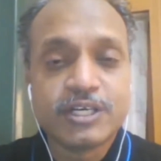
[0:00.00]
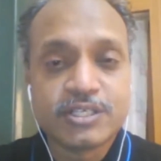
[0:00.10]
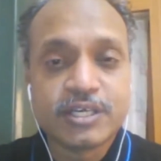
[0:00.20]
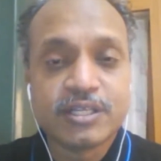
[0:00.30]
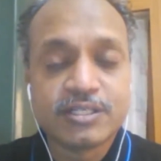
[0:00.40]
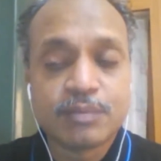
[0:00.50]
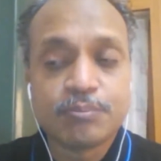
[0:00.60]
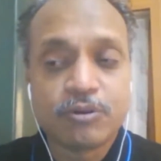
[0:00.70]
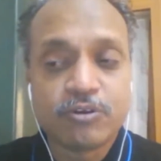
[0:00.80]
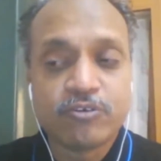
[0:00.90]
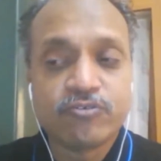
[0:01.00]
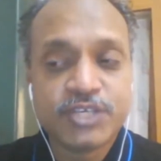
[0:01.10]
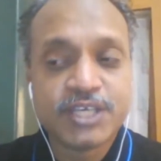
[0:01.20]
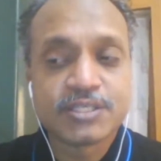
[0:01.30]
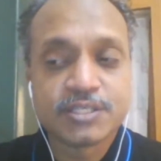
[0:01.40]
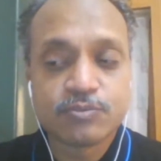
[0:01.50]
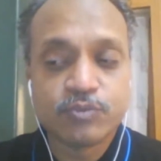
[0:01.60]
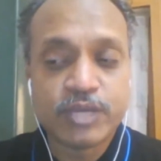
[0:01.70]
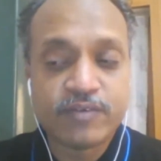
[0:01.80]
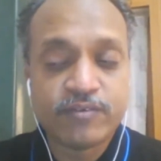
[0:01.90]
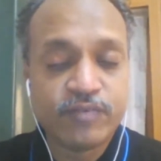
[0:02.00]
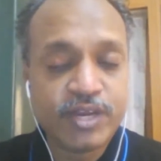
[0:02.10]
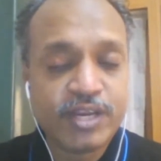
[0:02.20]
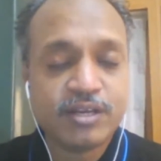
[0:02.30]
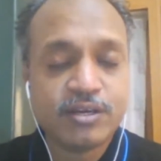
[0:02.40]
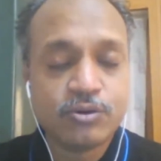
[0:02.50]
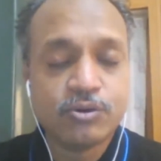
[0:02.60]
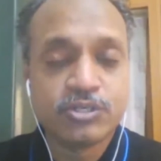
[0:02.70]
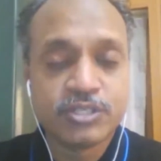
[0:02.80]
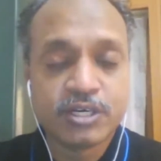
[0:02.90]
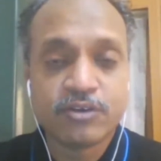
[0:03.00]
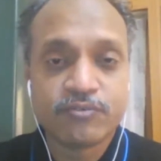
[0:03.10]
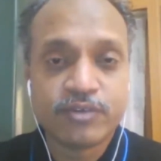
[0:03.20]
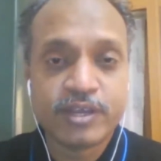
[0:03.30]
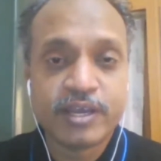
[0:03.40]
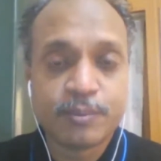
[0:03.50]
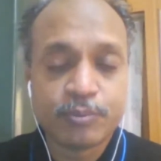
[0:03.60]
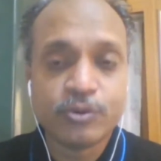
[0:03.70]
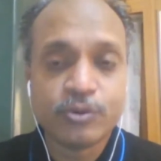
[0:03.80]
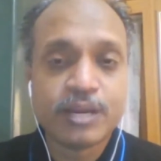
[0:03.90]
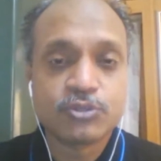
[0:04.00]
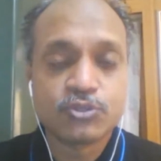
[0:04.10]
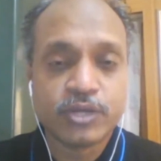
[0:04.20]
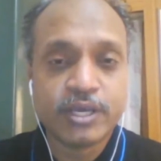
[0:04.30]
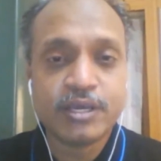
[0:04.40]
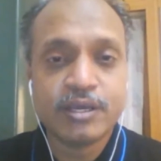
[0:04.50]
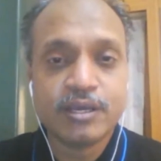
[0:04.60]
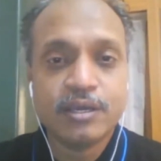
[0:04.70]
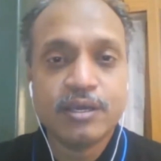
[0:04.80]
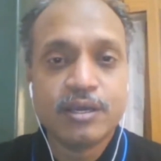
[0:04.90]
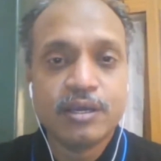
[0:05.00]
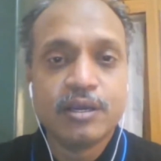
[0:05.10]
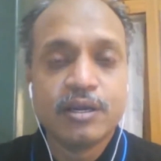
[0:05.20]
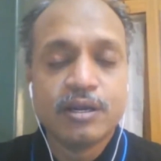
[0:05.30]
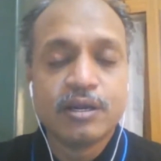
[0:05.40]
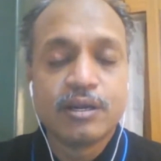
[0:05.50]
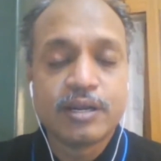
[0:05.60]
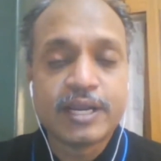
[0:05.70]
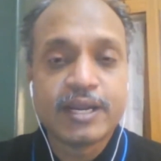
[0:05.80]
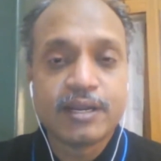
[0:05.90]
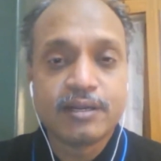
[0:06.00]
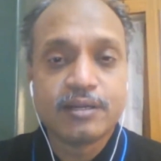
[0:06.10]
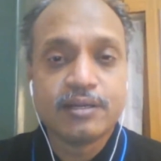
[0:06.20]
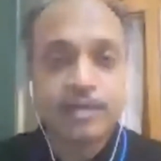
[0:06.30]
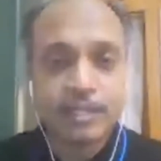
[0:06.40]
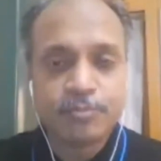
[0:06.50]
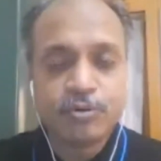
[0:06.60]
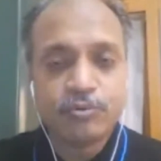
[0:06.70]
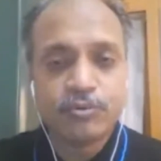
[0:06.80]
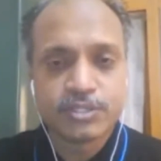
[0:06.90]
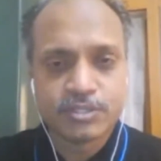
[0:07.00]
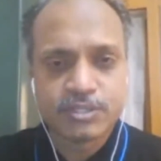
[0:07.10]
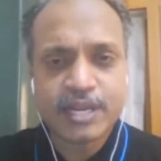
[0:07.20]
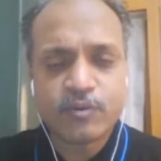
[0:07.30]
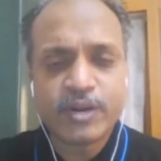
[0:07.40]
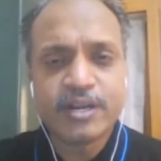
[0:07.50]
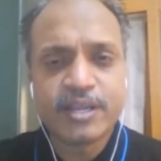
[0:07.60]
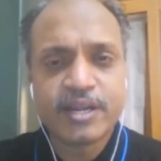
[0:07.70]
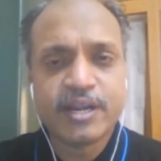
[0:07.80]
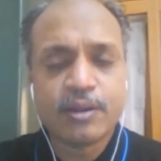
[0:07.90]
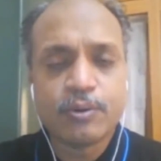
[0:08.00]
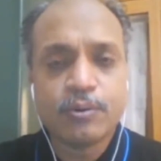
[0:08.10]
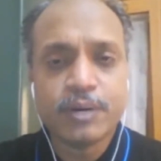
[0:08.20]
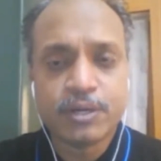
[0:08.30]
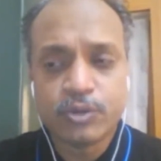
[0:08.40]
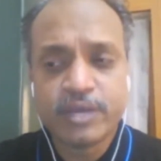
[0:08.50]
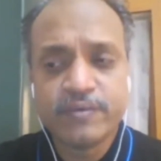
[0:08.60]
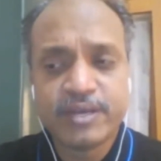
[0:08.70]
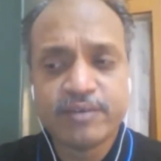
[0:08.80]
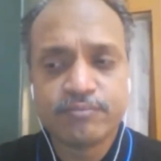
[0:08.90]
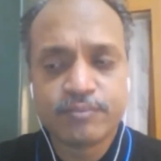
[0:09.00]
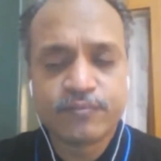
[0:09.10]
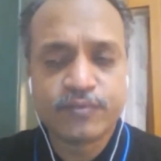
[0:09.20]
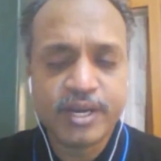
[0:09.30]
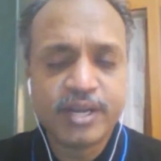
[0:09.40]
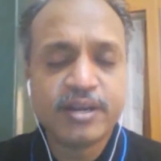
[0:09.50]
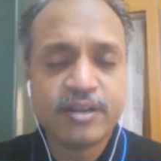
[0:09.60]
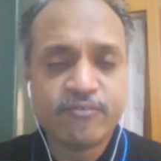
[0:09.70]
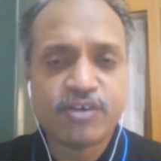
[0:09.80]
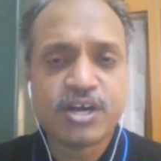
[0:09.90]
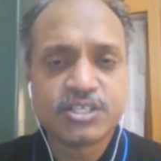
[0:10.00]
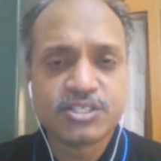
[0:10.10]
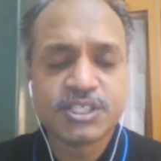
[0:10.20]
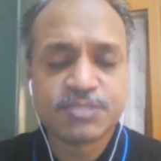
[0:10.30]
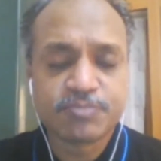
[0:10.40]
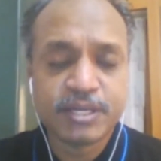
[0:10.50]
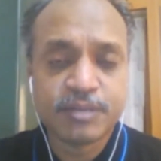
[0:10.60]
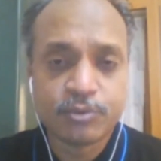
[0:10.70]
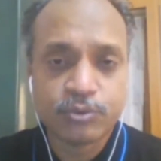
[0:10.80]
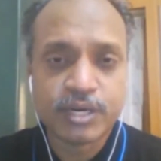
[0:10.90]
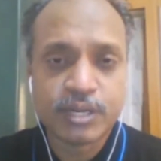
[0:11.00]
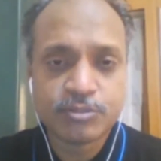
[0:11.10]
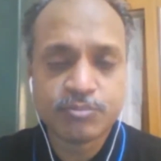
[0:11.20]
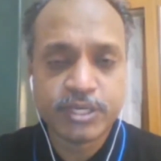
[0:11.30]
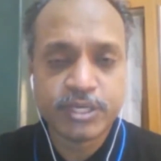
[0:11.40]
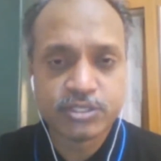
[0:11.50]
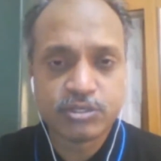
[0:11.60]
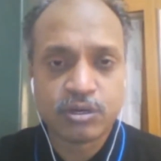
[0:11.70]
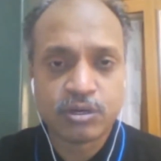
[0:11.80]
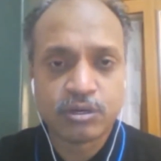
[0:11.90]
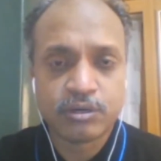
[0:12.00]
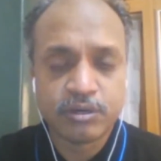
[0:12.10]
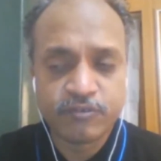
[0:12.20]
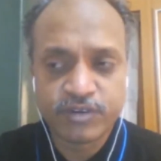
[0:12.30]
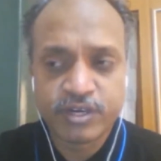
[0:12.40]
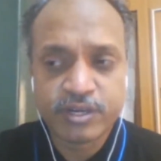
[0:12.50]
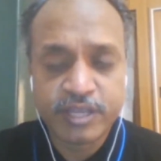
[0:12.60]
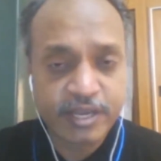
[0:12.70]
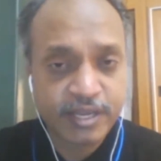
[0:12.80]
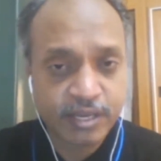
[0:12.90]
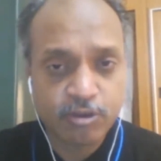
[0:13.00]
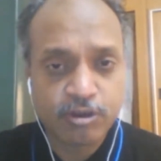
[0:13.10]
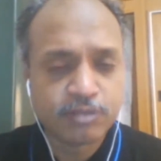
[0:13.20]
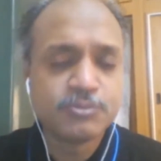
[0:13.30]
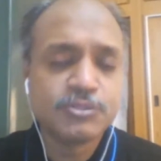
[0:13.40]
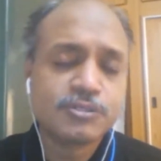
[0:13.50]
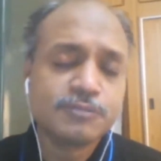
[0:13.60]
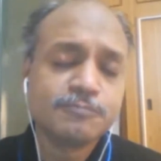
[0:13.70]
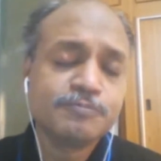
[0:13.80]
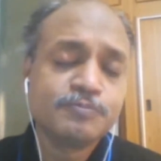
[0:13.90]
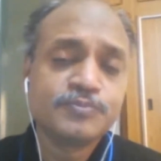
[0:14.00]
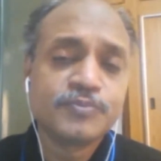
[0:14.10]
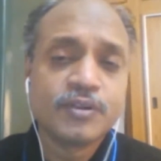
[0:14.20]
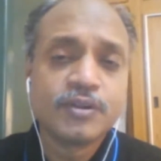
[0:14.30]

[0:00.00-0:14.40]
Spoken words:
So let's take the example of chess. We have a very good set of AI programs today. Like Deep Blue was like quite a decade ago, but today we have really, really fast chess playing programs based on different AI algorithms,